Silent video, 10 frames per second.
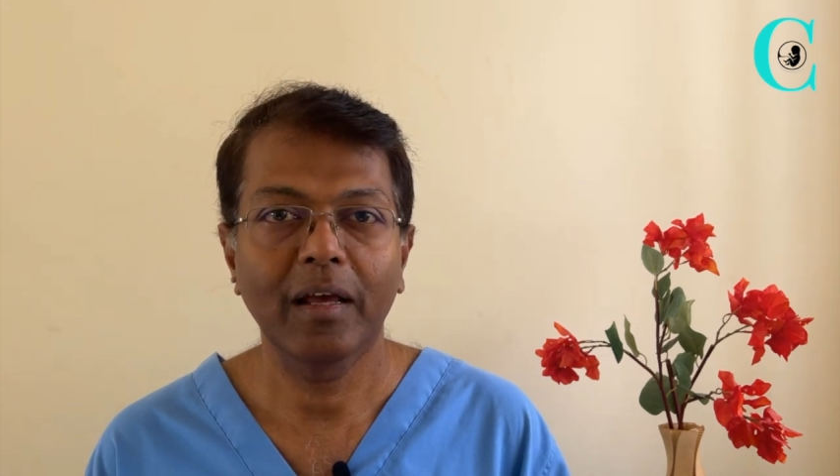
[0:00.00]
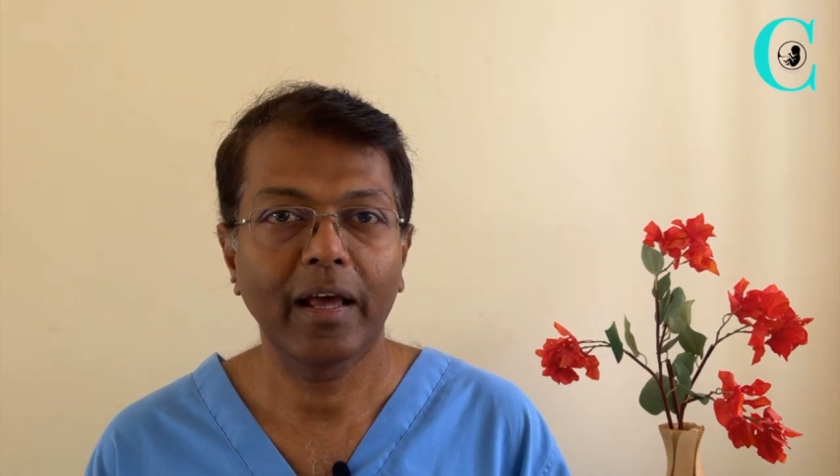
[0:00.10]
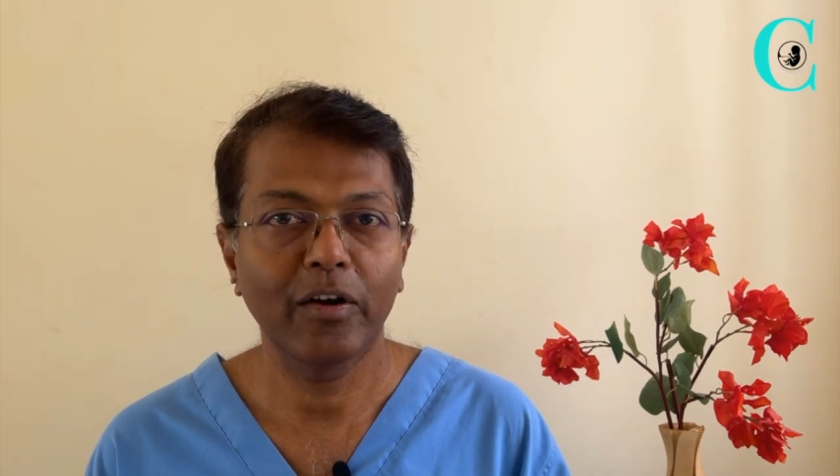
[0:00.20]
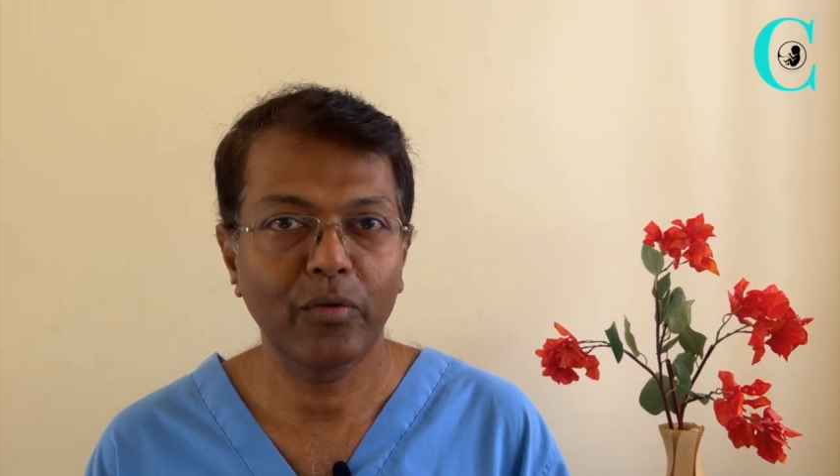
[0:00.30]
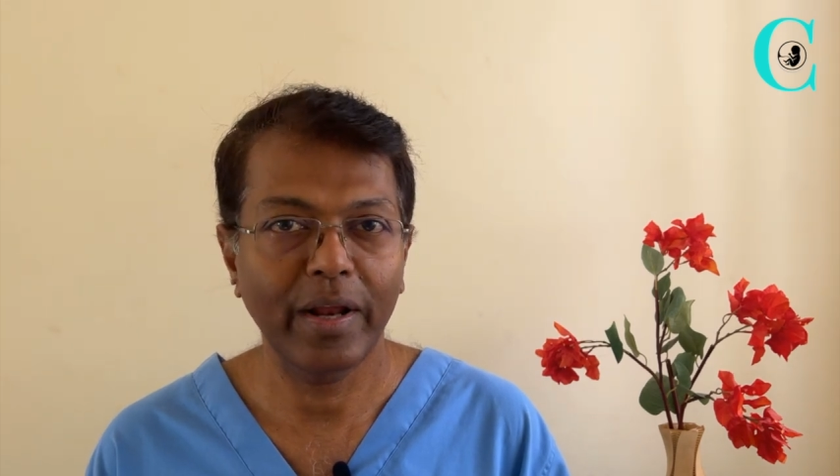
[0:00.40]

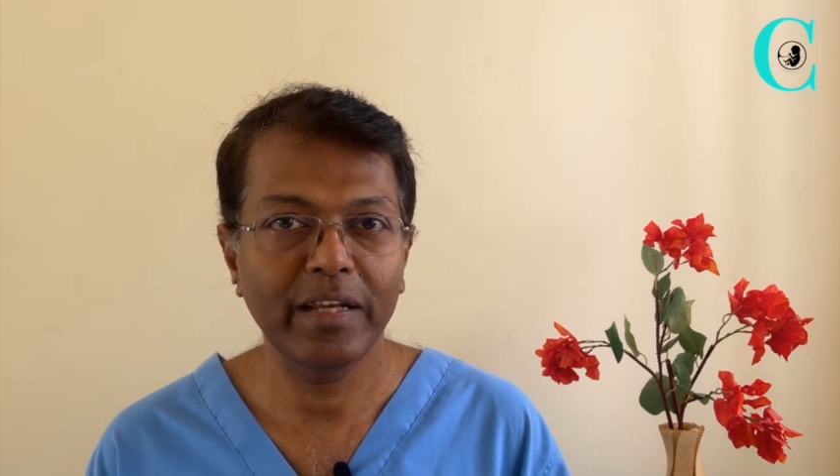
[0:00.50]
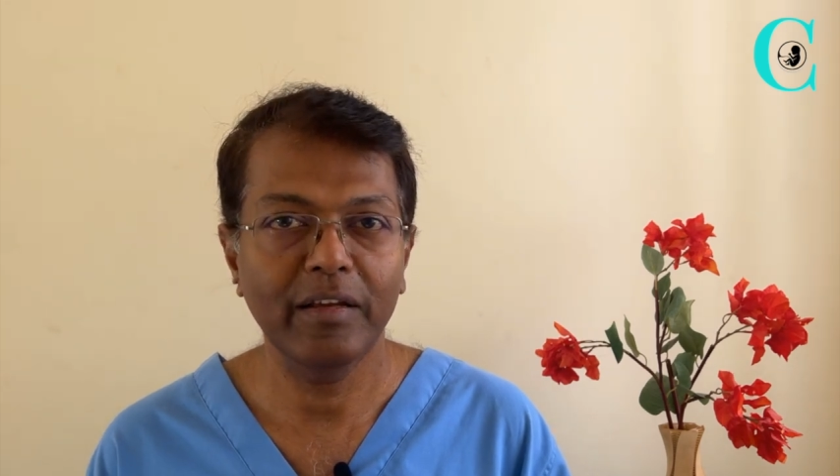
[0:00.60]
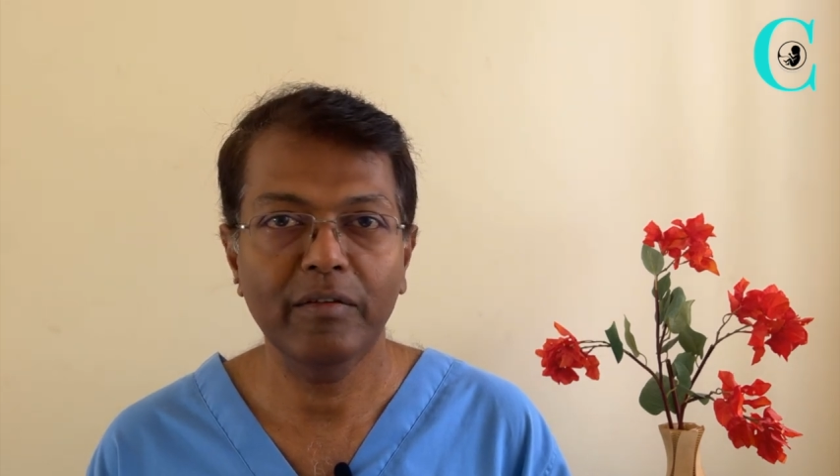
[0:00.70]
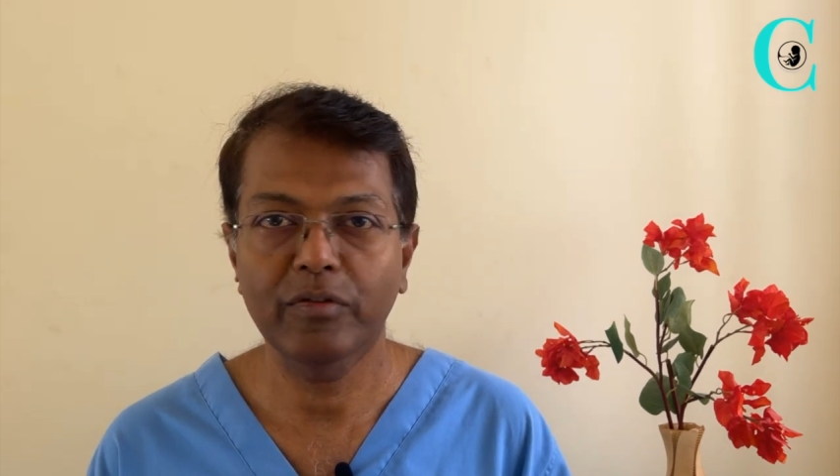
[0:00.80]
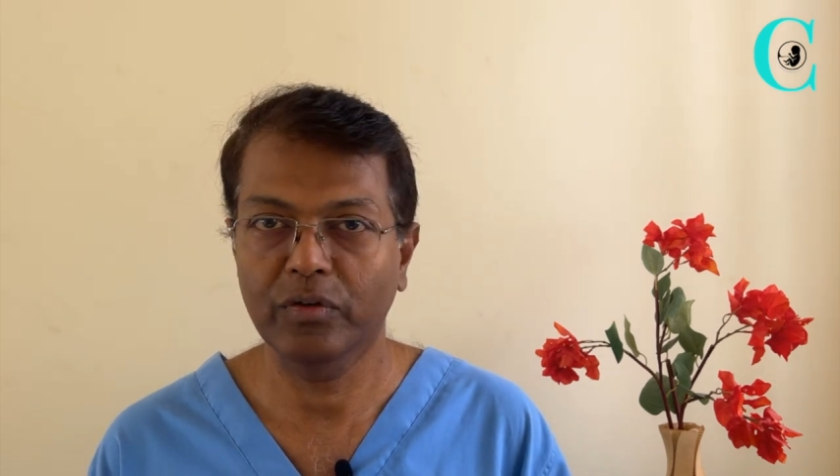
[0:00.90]
and ready
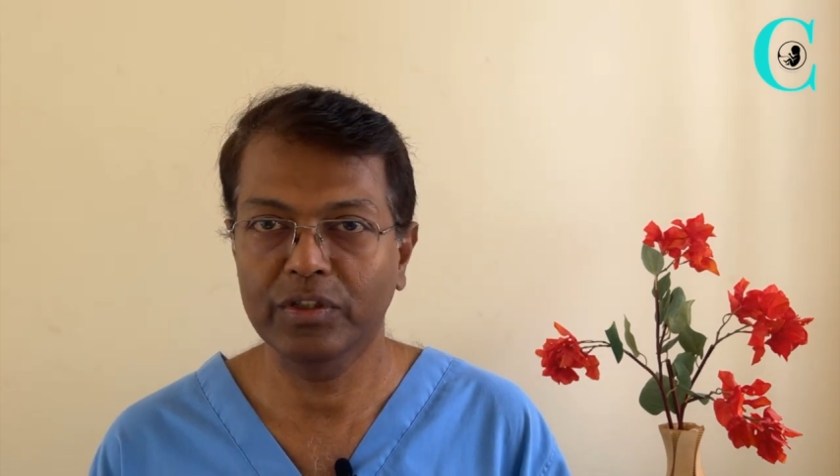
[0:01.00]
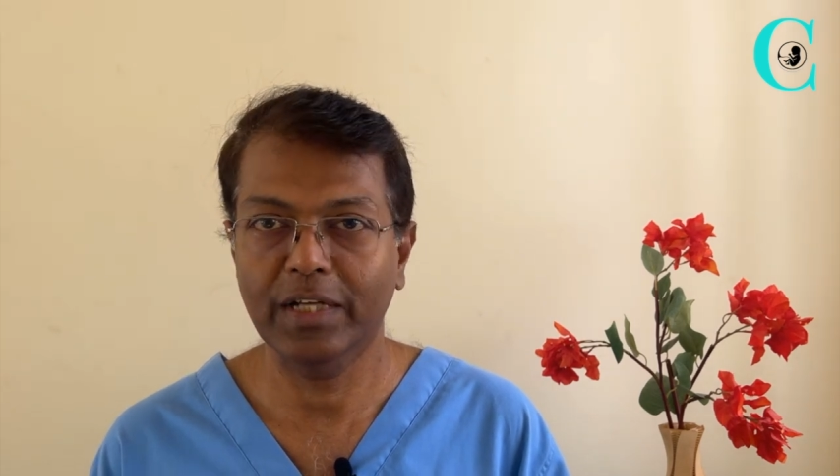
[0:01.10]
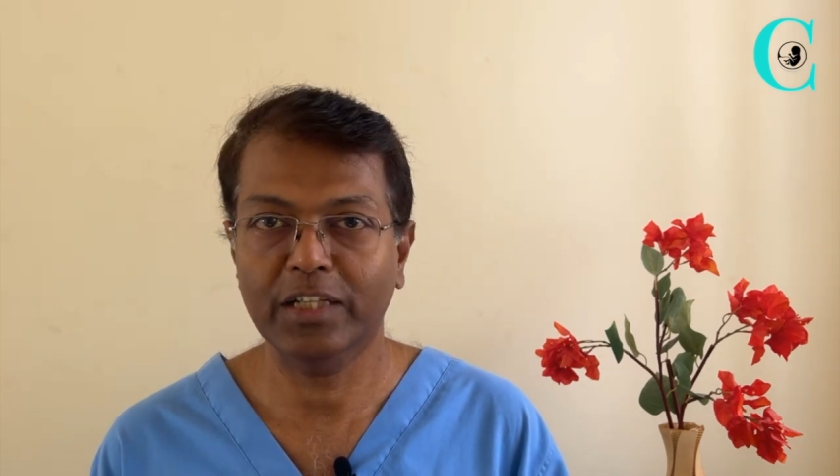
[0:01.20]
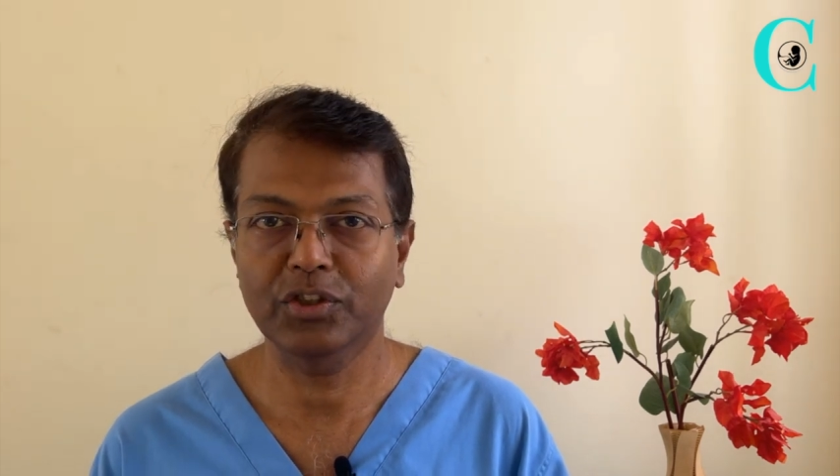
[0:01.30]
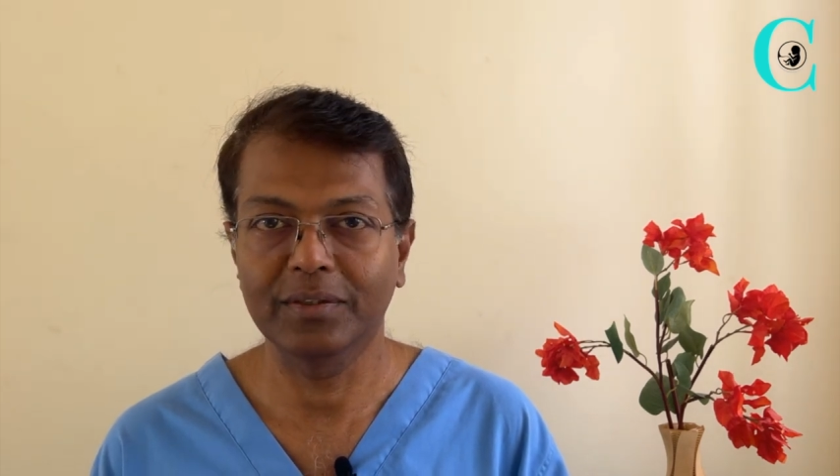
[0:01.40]
for
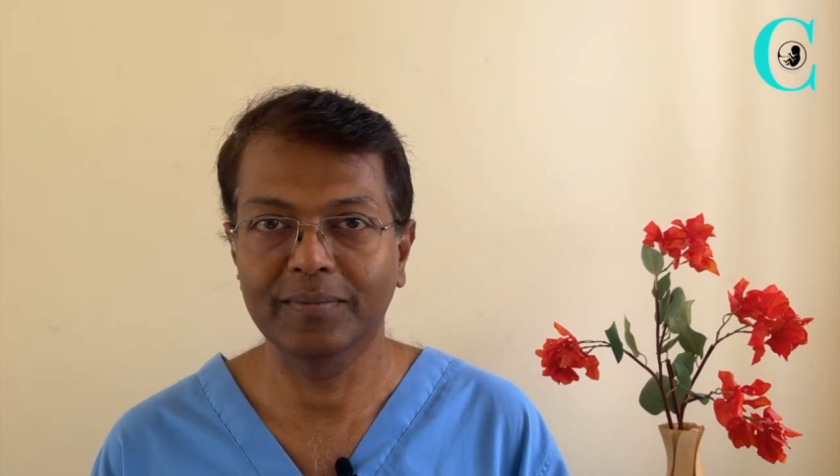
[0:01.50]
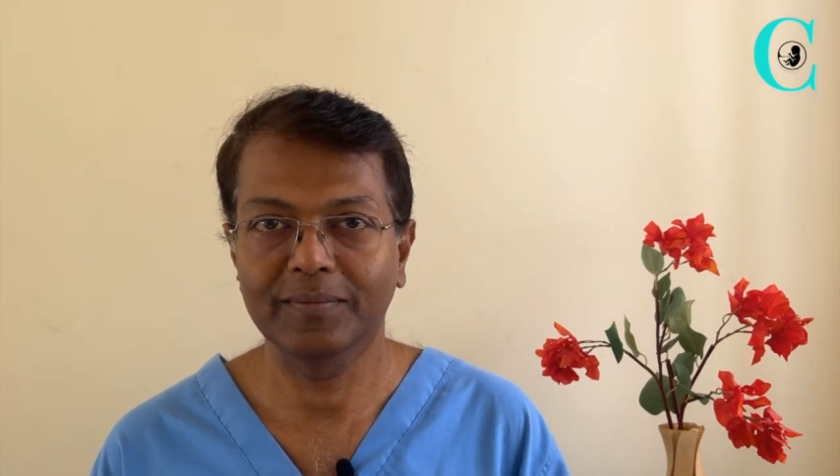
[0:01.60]
injection.